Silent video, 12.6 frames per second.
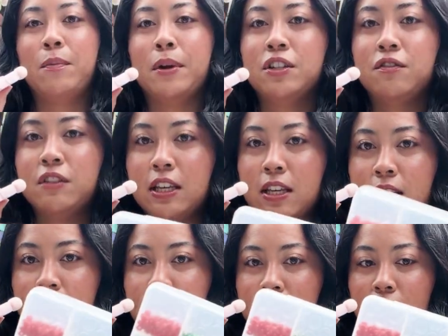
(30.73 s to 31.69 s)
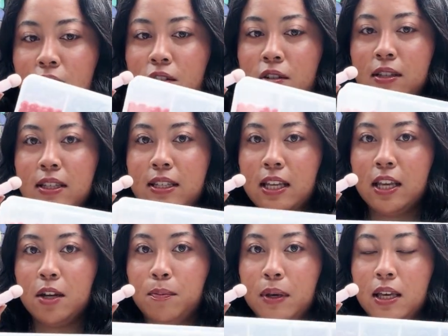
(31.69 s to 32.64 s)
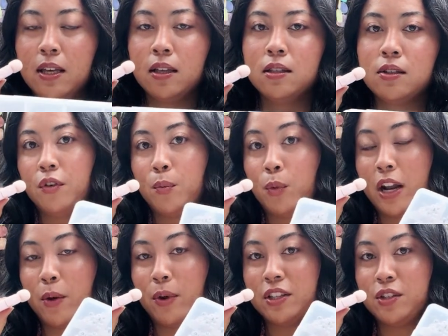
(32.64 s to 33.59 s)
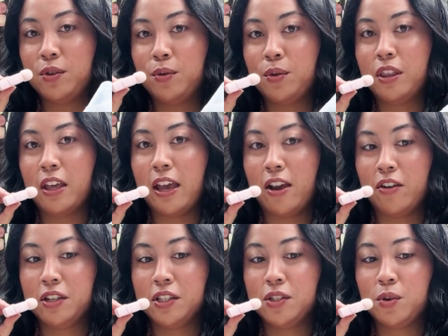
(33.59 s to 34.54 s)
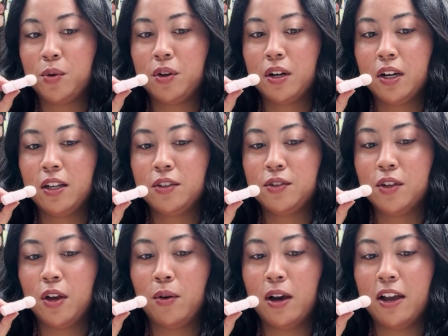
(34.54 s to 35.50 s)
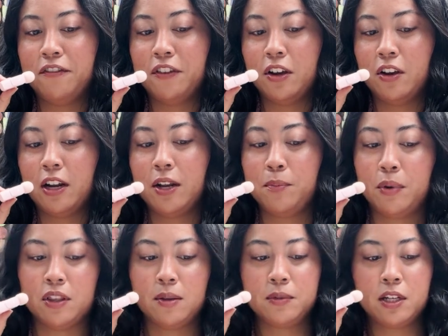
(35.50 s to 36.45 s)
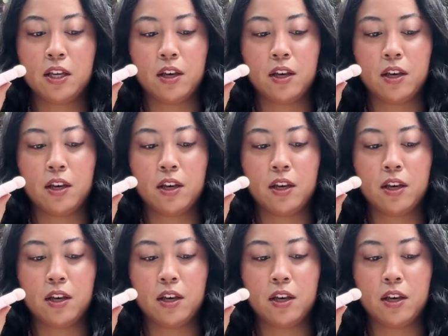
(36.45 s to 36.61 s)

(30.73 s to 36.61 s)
a bunch of these little seed beads from when I went to the Eras tour, so I figured I'd put them to